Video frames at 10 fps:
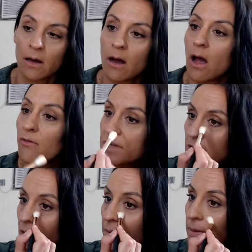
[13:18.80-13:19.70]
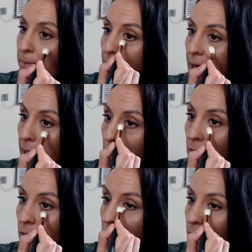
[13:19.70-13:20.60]
Over time it may,
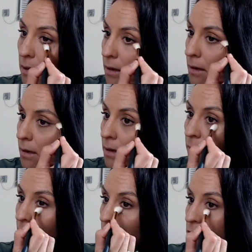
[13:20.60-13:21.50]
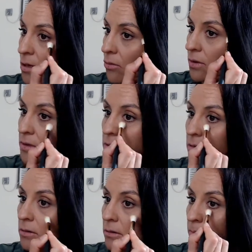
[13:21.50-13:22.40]
but you don't want
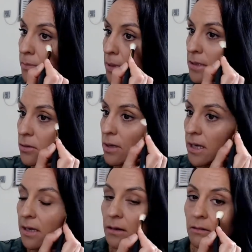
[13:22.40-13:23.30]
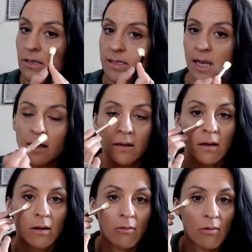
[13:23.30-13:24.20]
to be doing any creasing
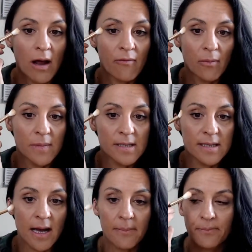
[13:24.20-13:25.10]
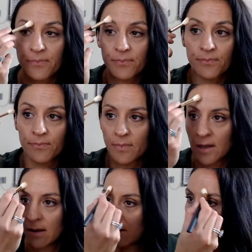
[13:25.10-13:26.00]
right from the start.
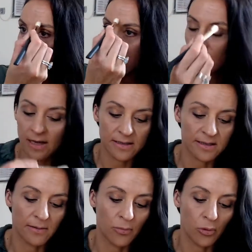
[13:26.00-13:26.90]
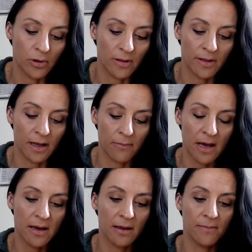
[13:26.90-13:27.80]
So that's the important thing about
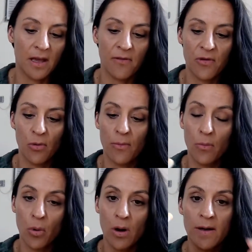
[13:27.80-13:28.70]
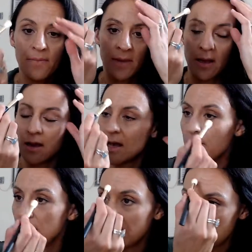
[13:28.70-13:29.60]
it. If you want more,
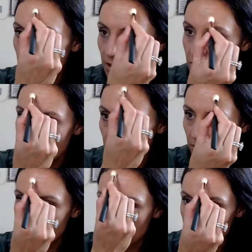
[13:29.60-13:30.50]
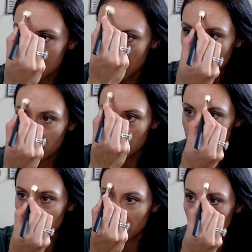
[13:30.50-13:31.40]
if you get shiny throughout the day, you can always
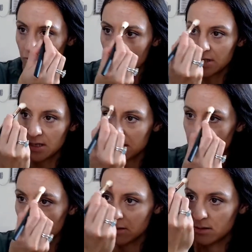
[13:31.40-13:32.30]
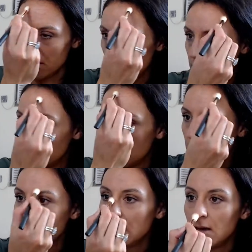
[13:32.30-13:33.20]
put it through your T-zone
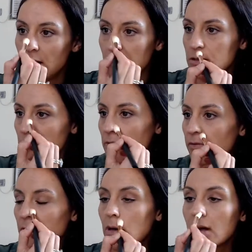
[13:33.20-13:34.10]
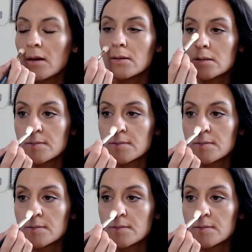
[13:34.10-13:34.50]
and on top of your nose.